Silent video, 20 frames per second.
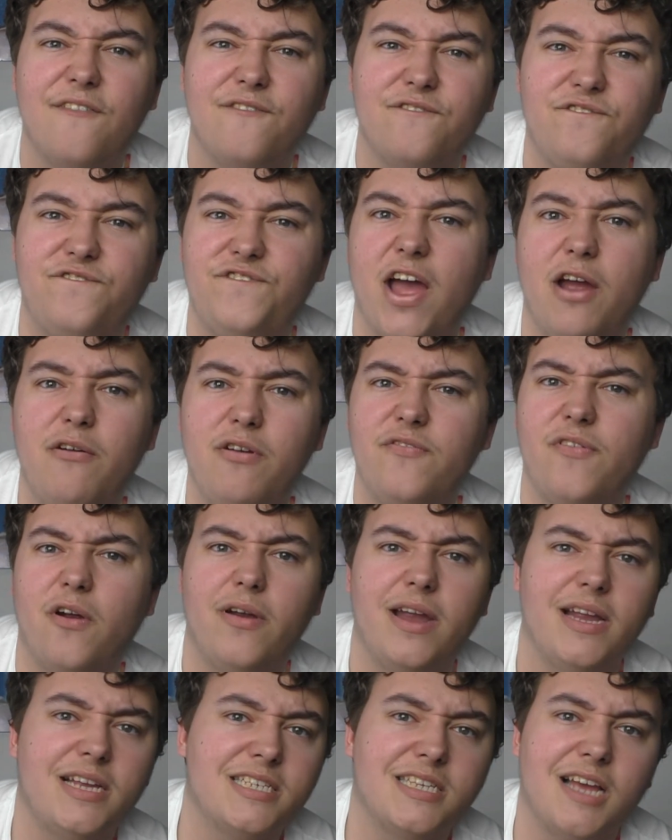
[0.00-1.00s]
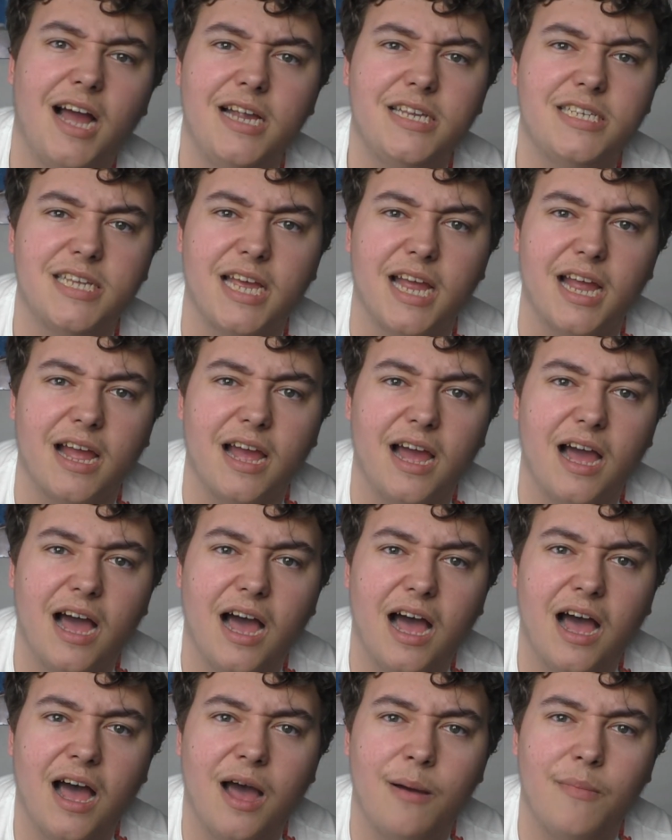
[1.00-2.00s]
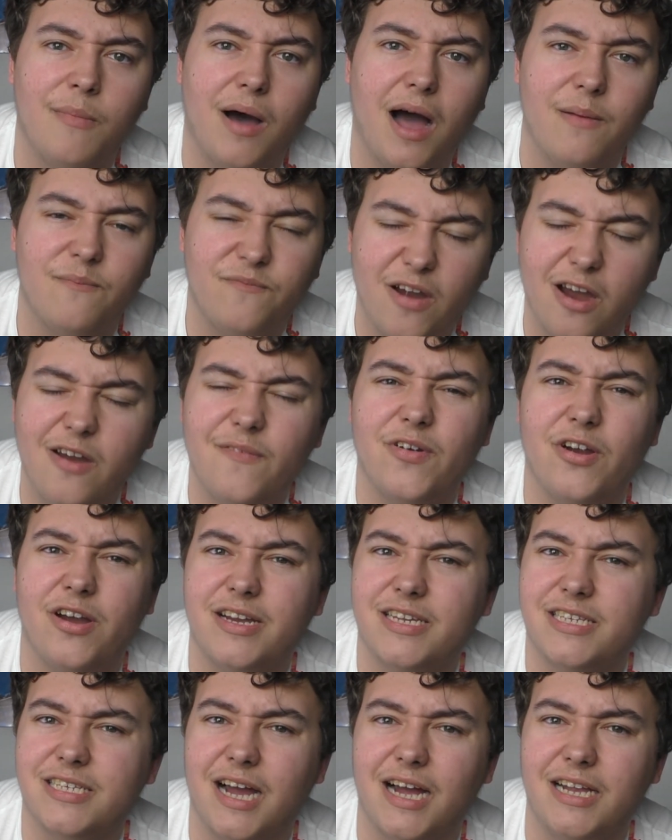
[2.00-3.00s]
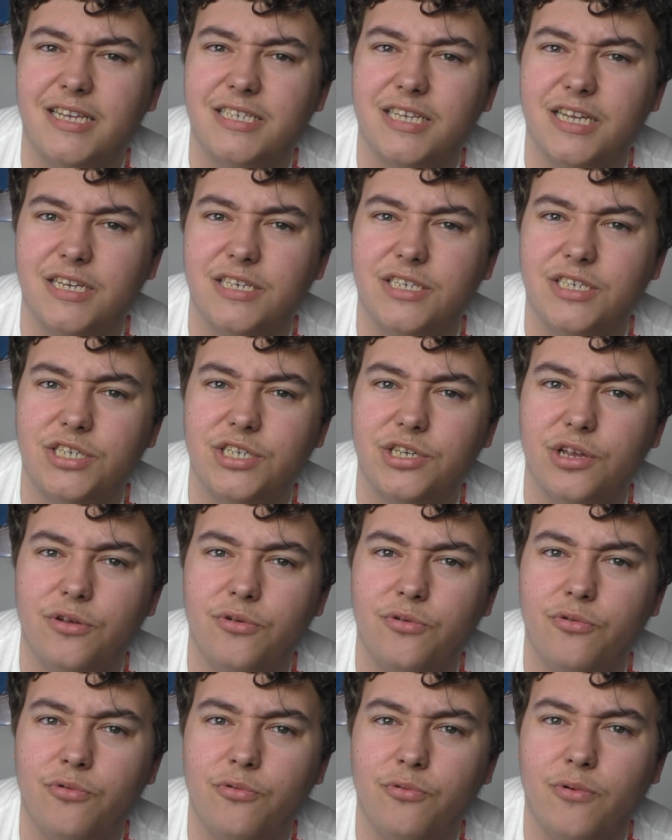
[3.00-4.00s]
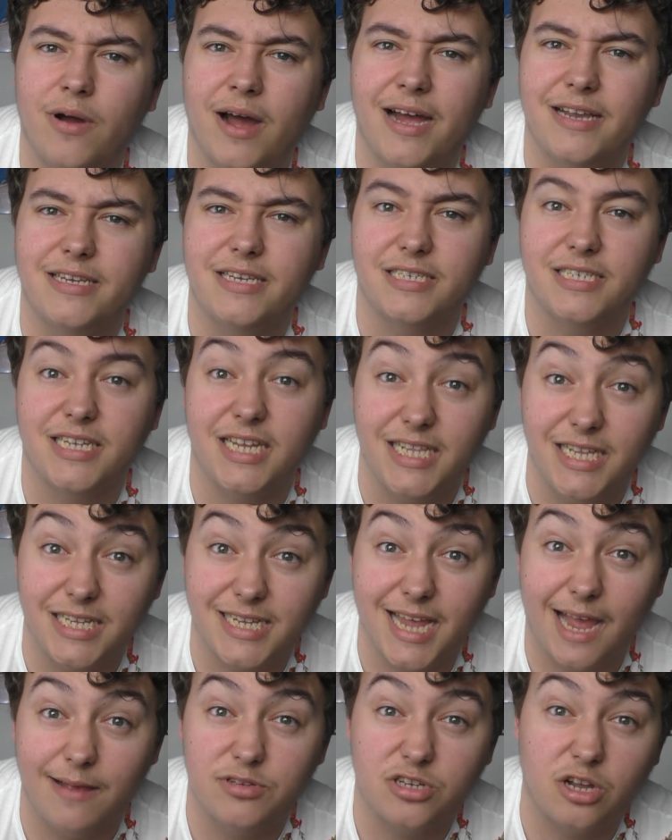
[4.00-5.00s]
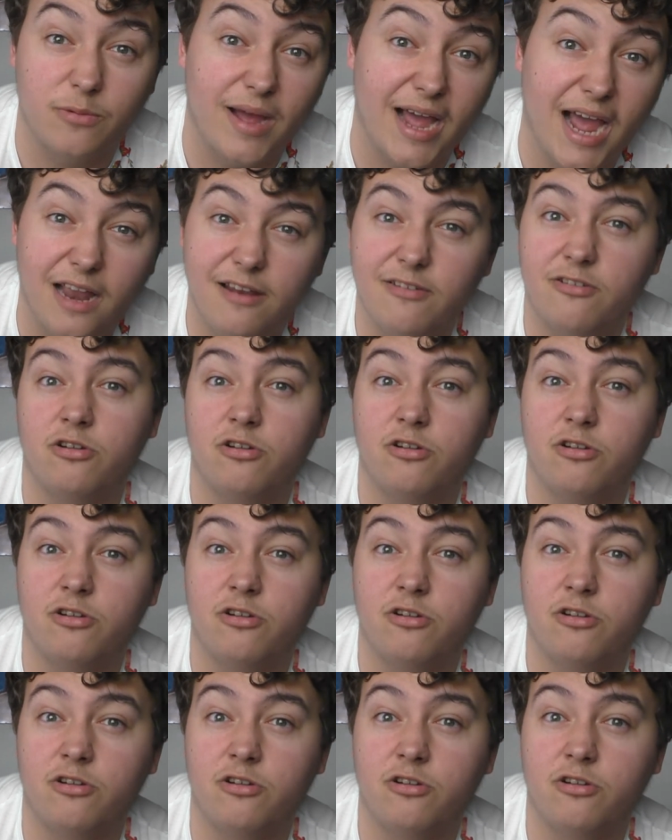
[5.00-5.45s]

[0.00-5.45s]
Very, very exciting. Um, I'm very, very excited to uh, to see these games come ahead.